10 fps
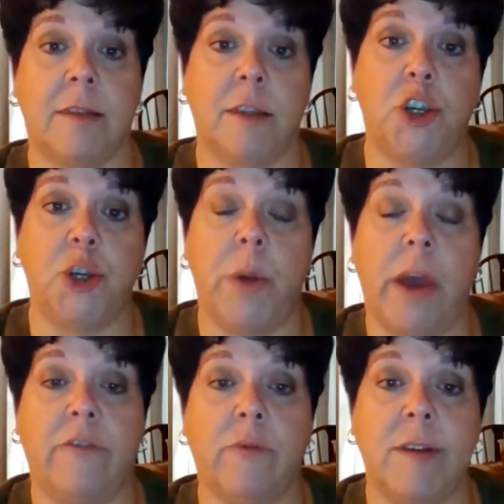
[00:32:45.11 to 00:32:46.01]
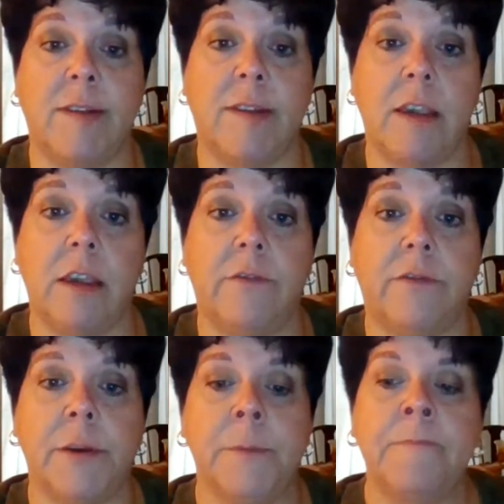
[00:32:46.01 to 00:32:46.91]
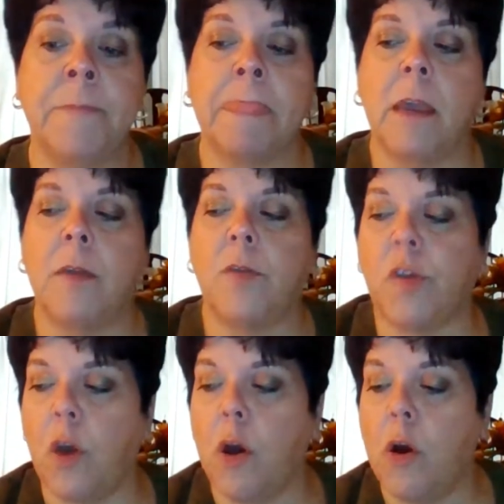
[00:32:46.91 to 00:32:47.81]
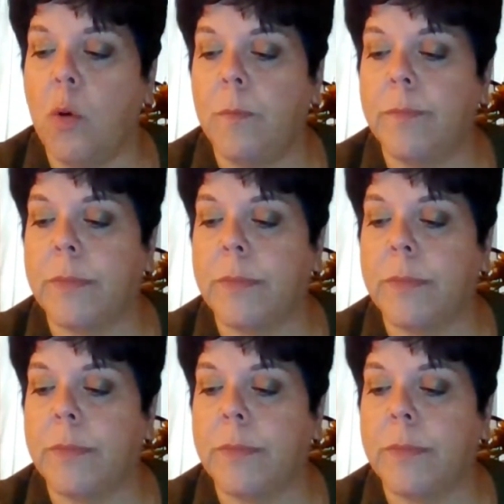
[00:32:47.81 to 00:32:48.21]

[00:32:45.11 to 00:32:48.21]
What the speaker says: that you have received. So,